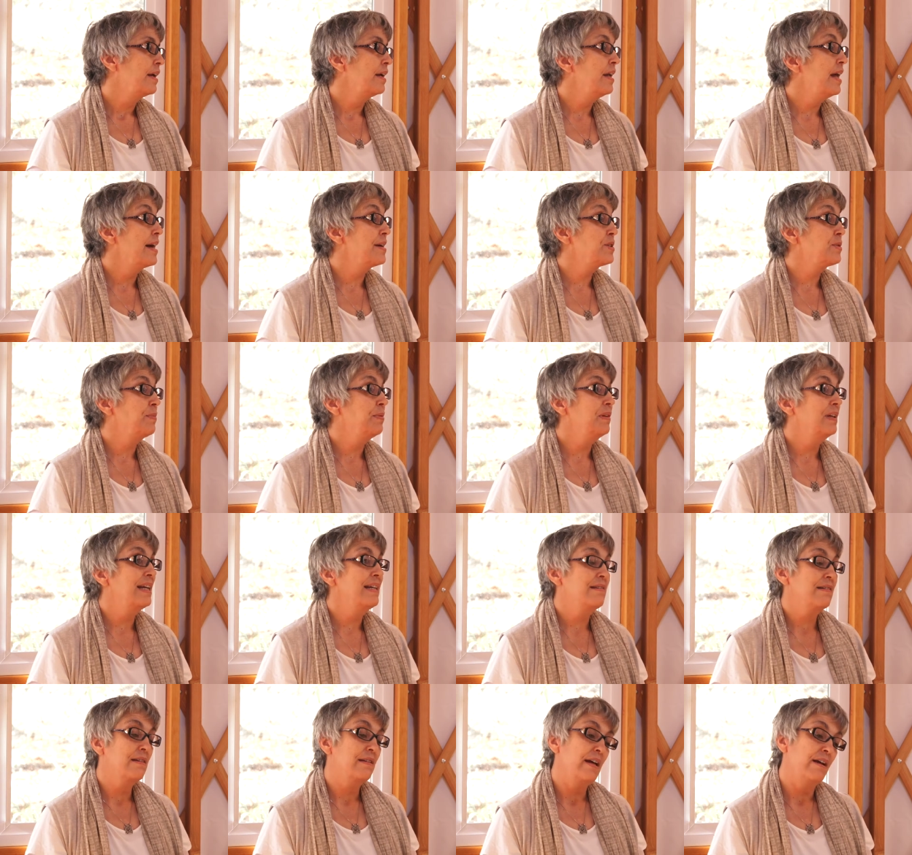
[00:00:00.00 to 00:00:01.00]
It has a
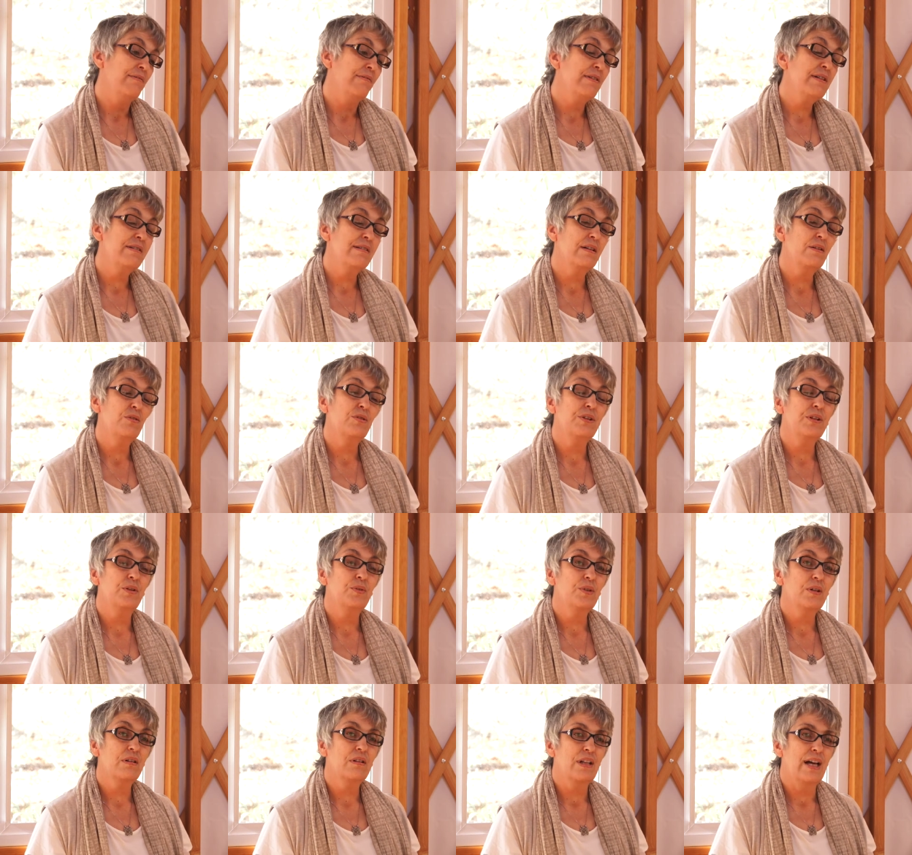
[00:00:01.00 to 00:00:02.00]
place in every single
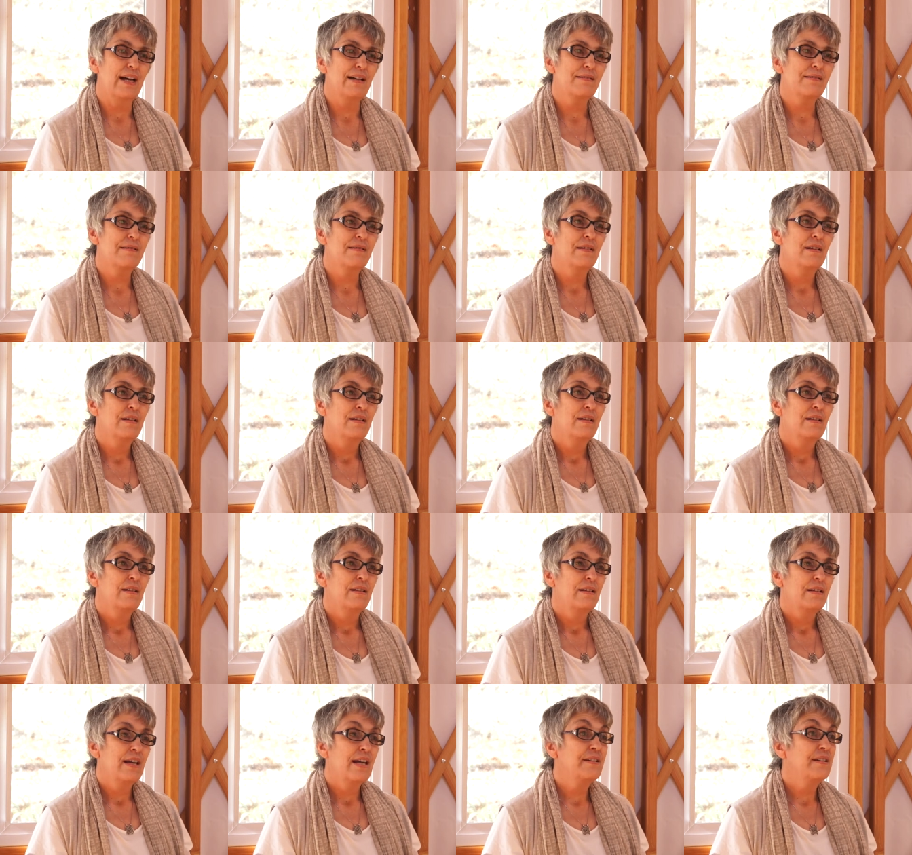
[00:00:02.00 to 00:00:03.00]
yoga class
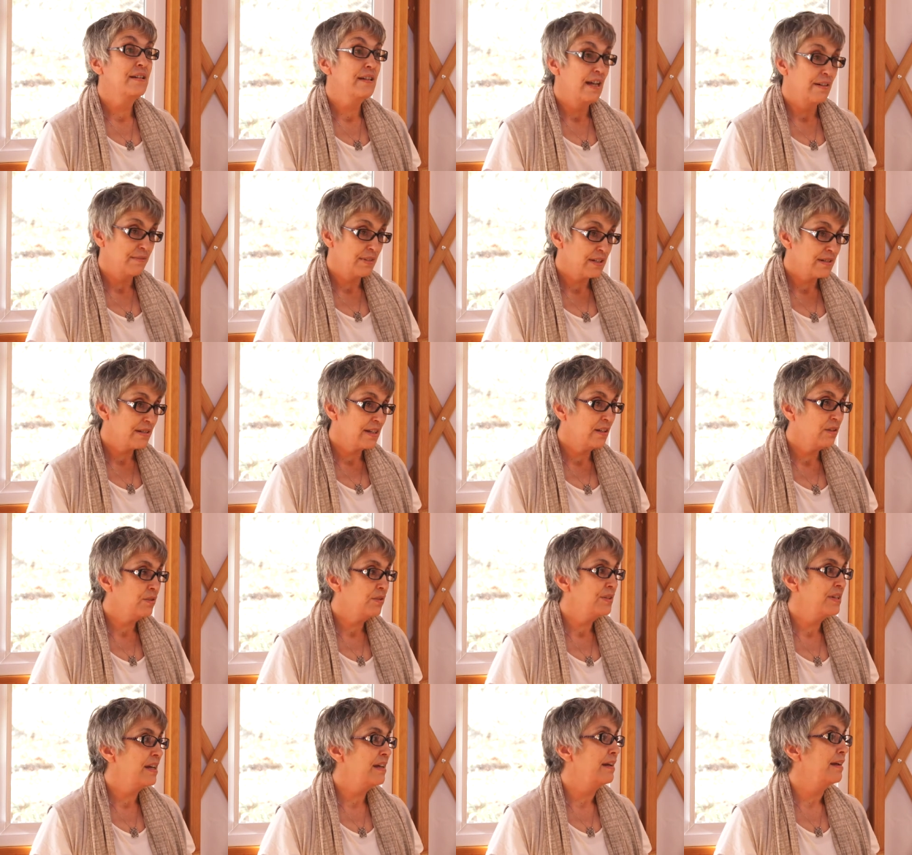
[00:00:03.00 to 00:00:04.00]
and in every
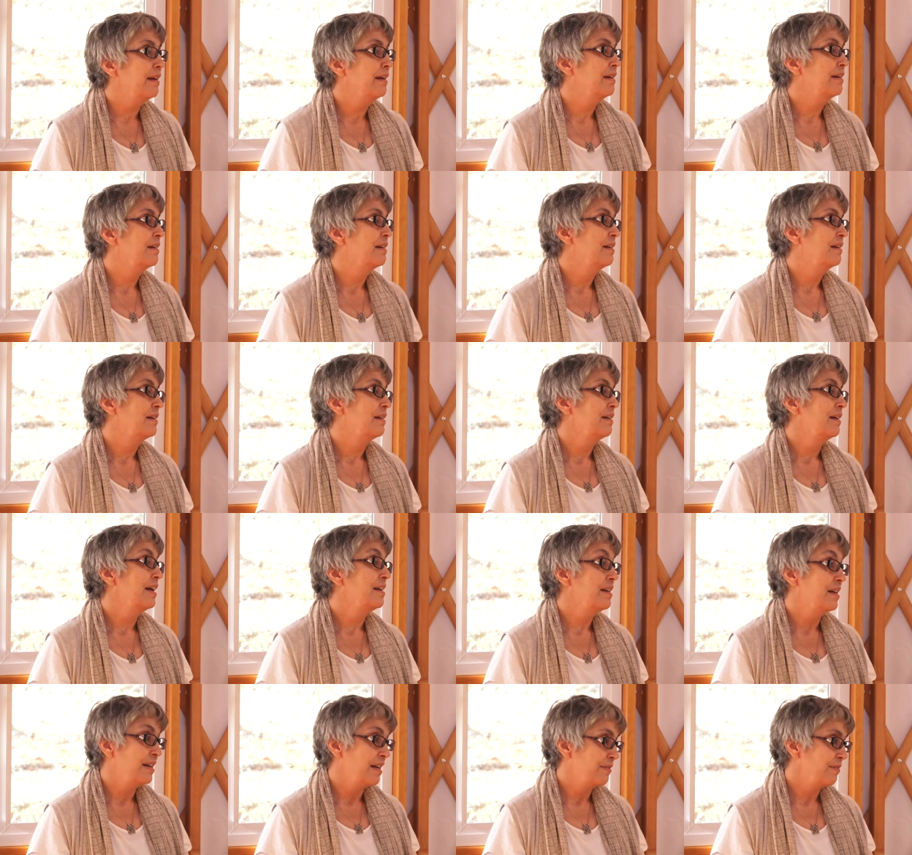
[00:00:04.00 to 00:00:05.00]
single day
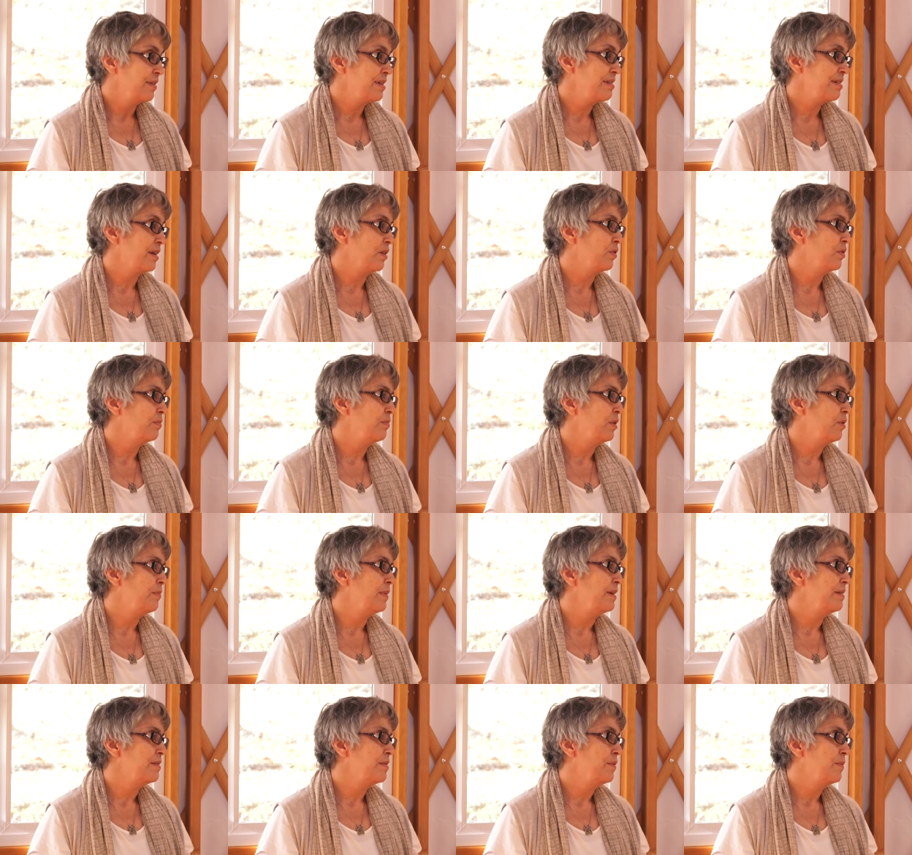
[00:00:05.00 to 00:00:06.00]
and in every single
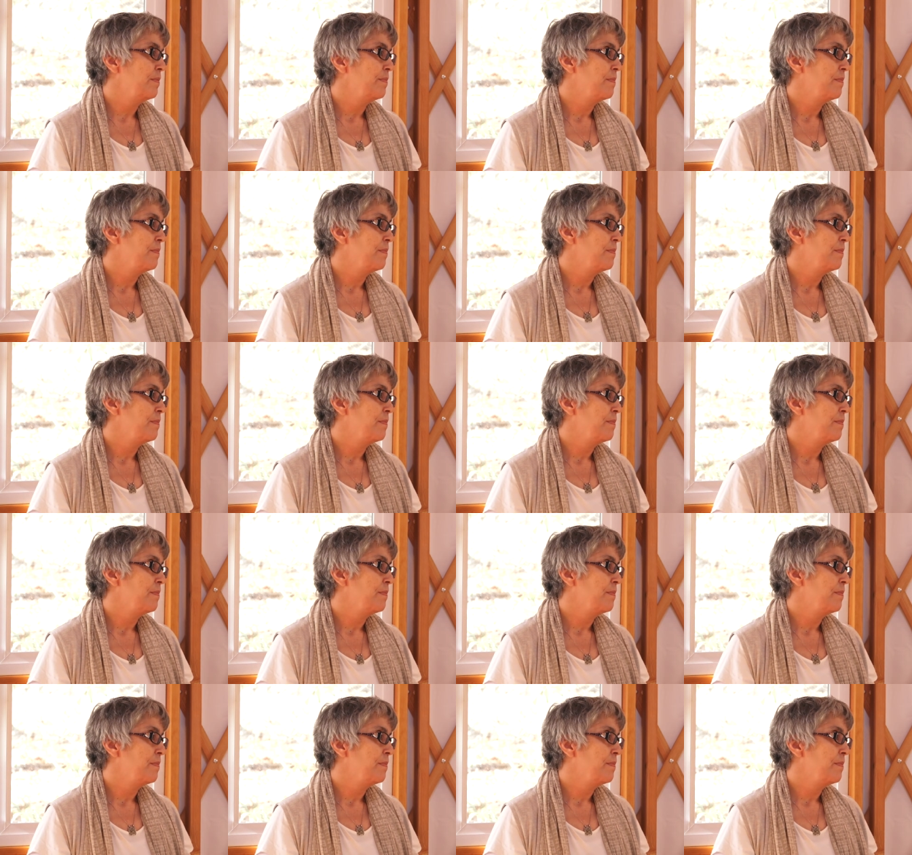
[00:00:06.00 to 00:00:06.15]
moment.